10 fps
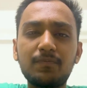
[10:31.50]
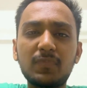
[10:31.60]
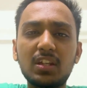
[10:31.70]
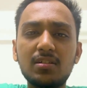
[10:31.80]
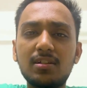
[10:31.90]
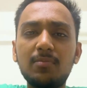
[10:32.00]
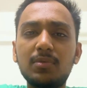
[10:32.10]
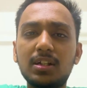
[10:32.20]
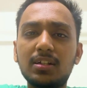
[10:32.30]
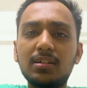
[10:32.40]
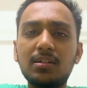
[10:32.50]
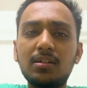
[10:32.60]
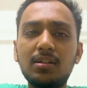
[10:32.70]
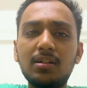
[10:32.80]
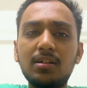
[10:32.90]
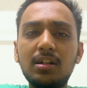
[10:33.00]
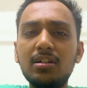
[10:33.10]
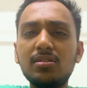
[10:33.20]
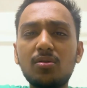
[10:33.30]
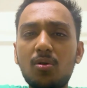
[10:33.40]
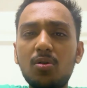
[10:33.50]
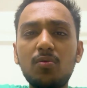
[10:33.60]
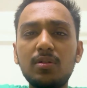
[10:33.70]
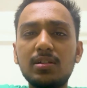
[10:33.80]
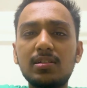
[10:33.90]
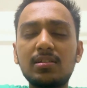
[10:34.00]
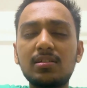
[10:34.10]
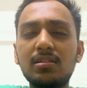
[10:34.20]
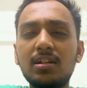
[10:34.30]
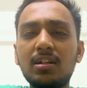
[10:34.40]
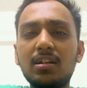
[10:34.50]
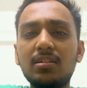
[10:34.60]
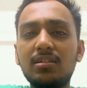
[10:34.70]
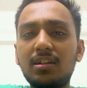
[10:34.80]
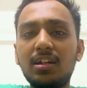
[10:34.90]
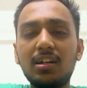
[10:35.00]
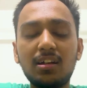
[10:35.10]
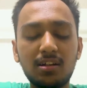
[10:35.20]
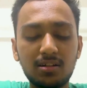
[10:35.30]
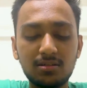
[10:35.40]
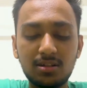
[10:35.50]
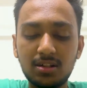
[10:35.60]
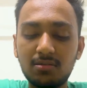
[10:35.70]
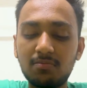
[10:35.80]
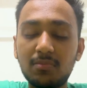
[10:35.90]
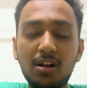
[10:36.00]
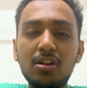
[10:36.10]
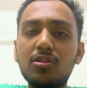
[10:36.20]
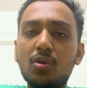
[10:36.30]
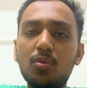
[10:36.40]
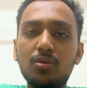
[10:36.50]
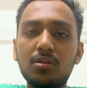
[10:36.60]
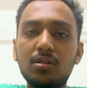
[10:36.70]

something, it is always the the unknown,